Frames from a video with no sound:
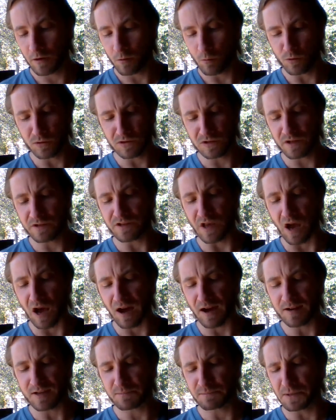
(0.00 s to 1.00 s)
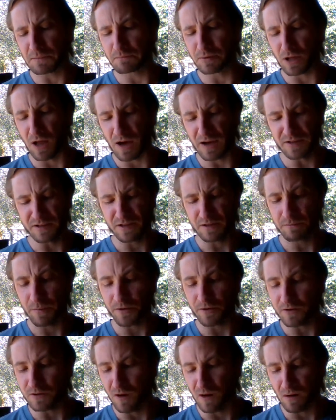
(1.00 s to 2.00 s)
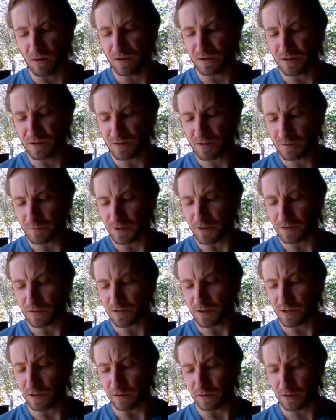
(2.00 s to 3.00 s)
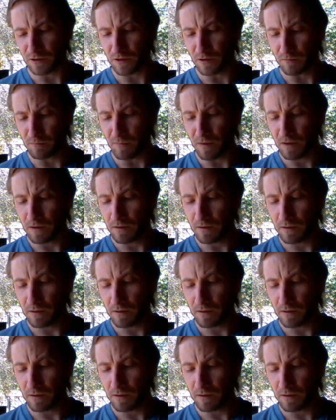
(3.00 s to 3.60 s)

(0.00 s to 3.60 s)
Wouldn't his eyes be blinded by the darkness because he had come